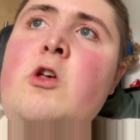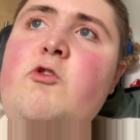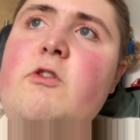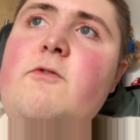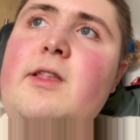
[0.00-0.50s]

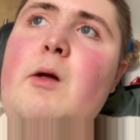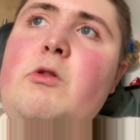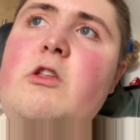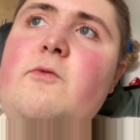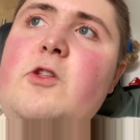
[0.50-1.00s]
So for now in
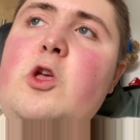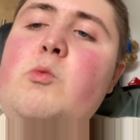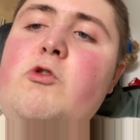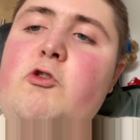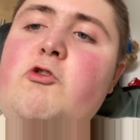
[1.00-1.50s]
this video,
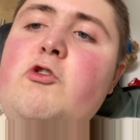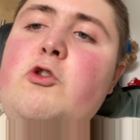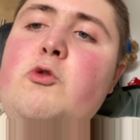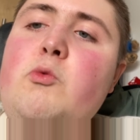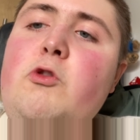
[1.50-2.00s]
we're just going
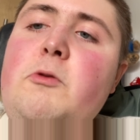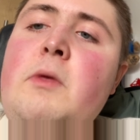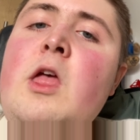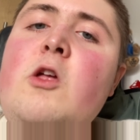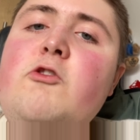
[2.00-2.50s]
to call them
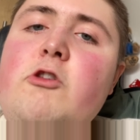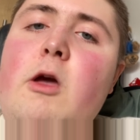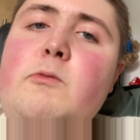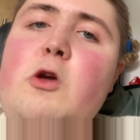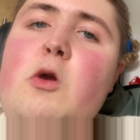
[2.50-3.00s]

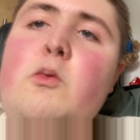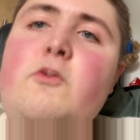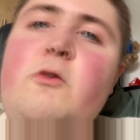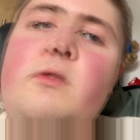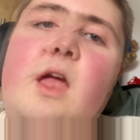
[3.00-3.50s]
time codes.
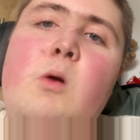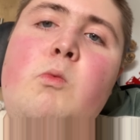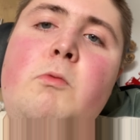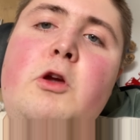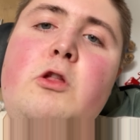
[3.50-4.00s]
So now
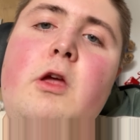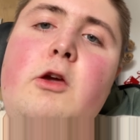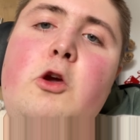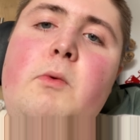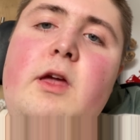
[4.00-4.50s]
what we're going to
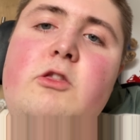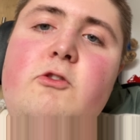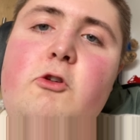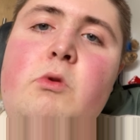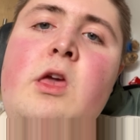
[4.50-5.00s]
go ahead and
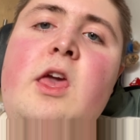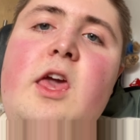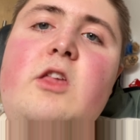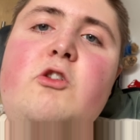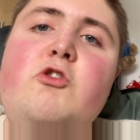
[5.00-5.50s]
do
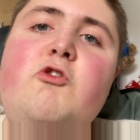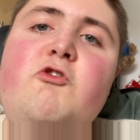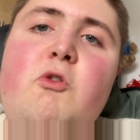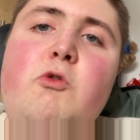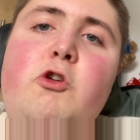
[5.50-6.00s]
is we're going to
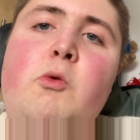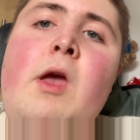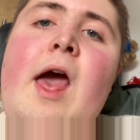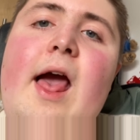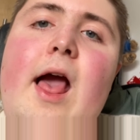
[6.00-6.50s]
show you
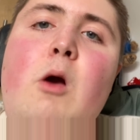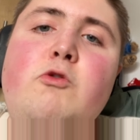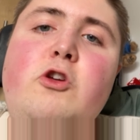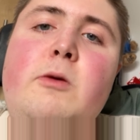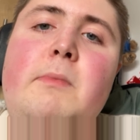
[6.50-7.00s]
how
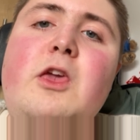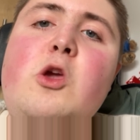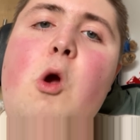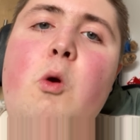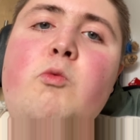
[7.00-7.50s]
you can make
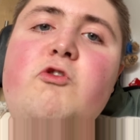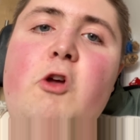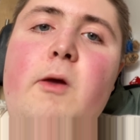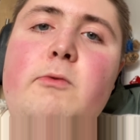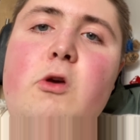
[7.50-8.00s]
your own
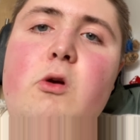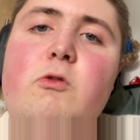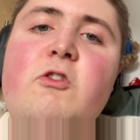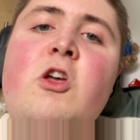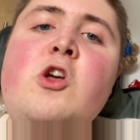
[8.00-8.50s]
time
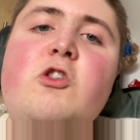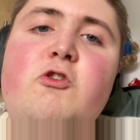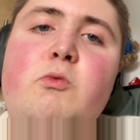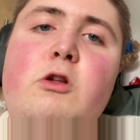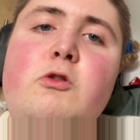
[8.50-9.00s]
codes
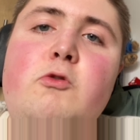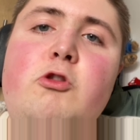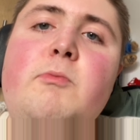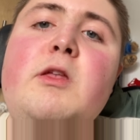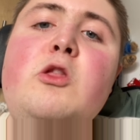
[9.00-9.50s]
to include
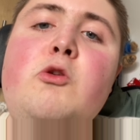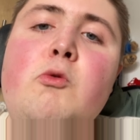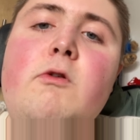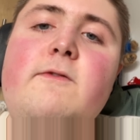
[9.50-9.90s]
them in your